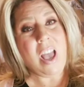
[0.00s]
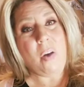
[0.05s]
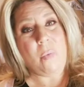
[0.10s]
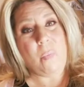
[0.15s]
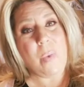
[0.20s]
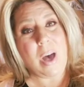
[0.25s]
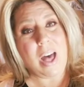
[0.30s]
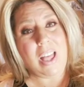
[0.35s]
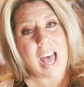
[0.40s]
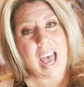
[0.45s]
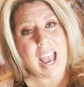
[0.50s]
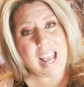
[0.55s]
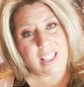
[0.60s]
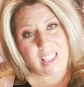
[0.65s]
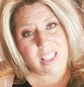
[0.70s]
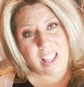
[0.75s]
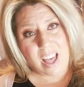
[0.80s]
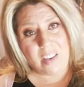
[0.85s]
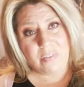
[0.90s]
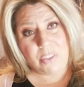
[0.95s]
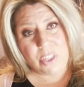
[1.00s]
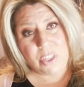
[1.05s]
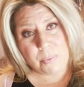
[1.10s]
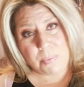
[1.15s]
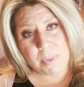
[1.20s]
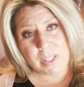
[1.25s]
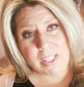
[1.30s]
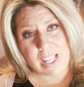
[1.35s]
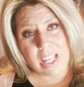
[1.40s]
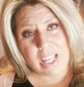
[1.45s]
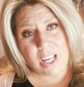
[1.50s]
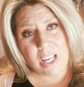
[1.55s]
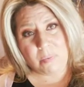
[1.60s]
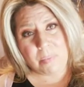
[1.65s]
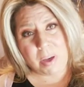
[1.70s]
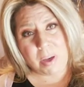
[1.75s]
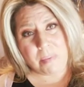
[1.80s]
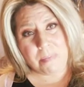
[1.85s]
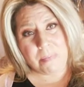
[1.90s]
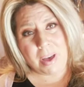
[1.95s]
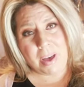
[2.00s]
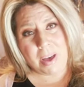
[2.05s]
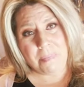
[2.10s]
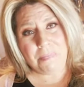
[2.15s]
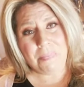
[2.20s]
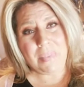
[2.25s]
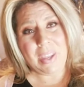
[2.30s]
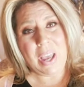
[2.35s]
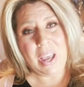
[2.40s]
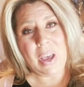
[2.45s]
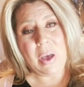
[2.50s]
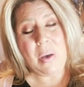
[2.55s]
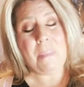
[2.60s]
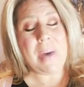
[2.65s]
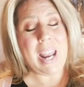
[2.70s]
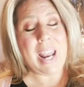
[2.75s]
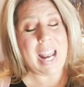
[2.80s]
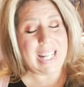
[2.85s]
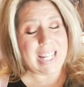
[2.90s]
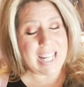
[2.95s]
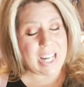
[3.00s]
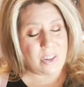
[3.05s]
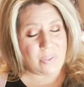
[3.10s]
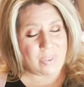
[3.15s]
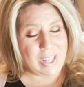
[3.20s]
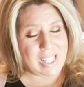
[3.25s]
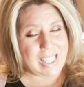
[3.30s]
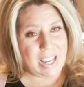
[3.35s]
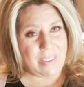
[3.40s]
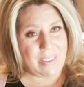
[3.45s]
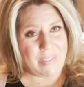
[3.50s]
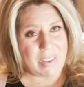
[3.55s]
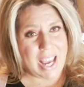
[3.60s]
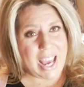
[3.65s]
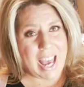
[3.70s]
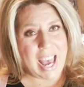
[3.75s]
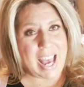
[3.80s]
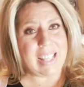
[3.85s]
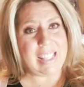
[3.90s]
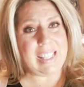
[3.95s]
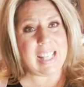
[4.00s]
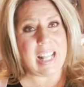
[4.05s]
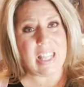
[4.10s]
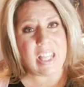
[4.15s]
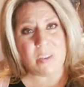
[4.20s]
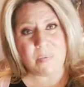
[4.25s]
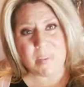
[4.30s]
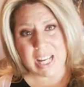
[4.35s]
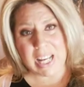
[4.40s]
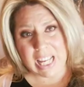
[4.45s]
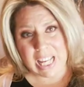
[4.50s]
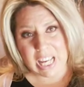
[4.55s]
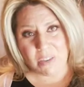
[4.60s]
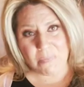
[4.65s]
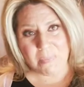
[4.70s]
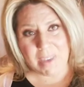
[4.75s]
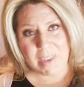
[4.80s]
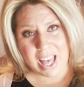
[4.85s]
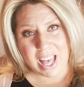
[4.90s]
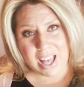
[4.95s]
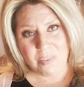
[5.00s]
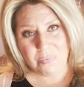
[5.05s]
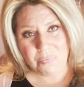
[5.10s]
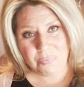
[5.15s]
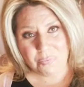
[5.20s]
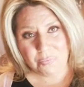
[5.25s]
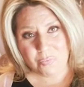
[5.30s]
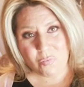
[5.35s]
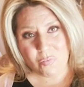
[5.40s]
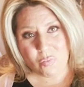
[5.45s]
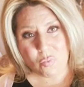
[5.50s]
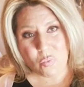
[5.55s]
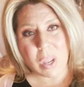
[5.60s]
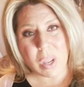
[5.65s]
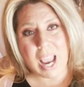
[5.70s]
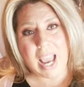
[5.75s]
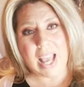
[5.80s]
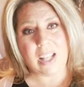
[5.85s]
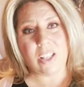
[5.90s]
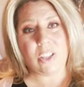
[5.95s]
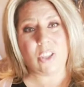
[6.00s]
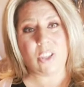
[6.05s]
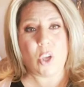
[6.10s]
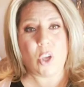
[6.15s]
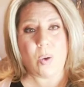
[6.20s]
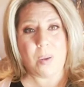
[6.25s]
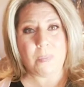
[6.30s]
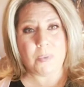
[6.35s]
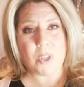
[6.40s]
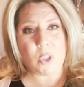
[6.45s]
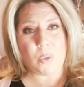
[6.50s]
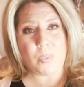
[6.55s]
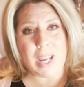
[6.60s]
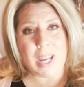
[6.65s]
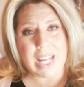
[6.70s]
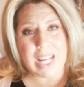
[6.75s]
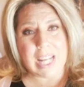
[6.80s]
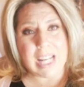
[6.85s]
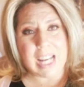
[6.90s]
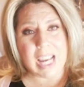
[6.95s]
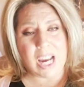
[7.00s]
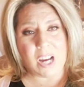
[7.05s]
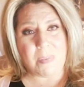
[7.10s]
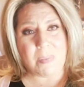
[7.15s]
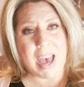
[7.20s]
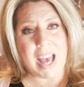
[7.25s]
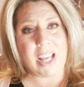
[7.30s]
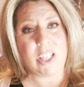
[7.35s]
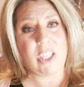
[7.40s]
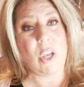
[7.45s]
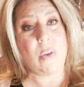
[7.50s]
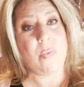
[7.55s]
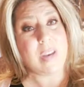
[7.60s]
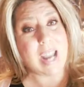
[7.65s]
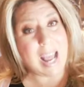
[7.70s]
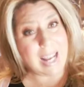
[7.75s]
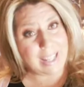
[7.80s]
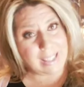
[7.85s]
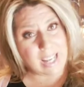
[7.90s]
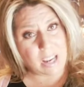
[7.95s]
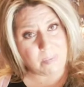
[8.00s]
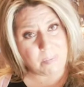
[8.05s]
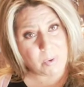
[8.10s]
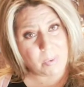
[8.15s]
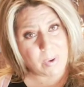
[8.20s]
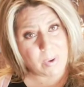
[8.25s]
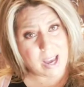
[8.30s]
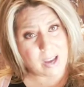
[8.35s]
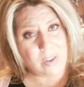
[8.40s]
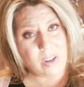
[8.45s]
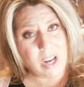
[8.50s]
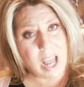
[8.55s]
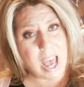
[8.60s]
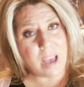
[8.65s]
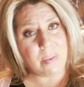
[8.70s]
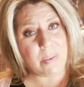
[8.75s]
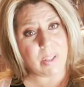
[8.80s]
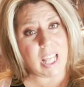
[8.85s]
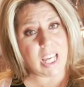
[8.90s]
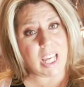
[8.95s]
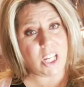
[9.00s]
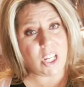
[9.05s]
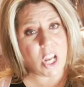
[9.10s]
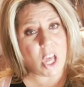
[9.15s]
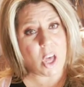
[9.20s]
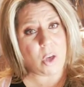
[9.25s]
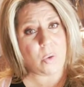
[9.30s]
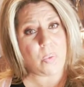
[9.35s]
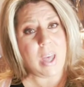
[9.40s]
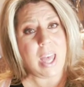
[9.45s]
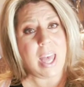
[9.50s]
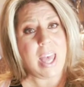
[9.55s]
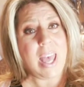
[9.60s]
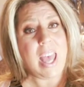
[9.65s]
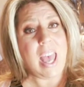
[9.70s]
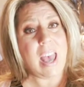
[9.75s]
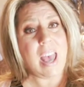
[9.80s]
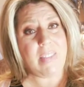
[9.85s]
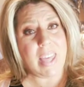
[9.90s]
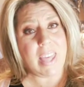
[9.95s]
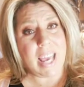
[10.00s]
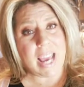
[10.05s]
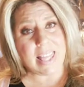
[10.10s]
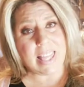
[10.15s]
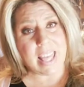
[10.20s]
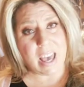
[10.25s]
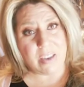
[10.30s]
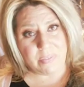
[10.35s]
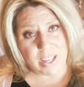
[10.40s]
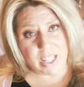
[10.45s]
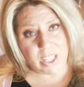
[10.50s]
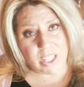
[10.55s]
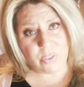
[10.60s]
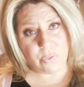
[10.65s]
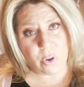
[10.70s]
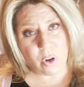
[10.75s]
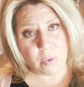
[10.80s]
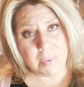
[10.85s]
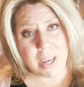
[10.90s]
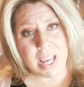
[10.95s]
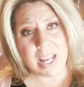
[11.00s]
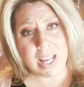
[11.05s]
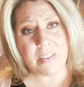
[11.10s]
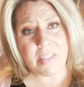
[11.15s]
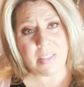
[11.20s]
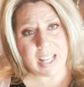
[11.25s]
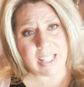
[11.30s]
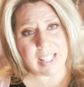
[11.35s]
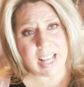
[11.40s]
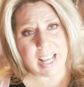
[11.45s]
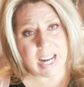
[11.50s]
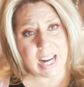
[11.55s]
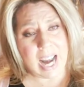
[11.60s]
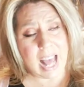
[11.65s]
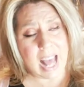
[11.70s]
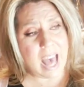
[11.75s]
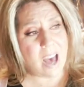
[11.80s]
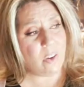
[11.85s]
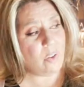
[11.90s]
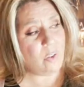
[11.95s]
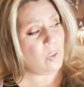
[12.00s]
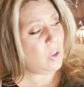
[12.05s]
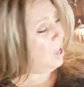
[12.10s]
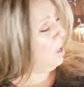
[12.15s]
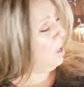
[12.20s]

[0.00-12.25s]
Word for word: Well, I love the Brazilian Bum Bum, but I didn't receive it. I sent them an email, and so I'm just waiting to hear back. So next time around, I will let you know if they got that fixed for me and if they sent it out.